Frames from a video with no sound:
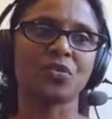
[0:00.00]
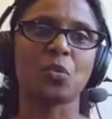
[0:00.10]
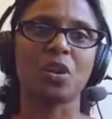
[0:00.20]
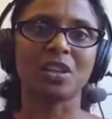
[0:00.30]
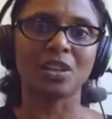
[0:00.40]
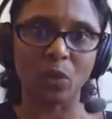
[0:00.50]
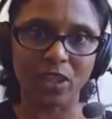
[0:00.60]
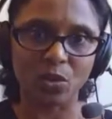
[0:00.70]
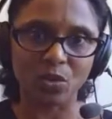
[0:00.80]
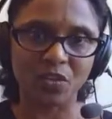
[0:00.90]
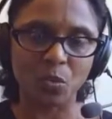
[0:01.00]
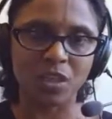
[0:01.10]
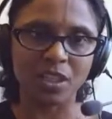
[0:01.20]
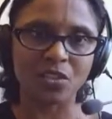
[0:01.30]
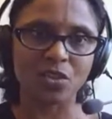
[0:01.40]
of the world and the windows of the
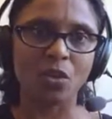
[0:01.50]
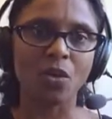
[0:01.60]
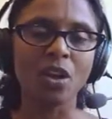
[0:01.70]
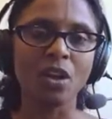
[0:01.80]
world and so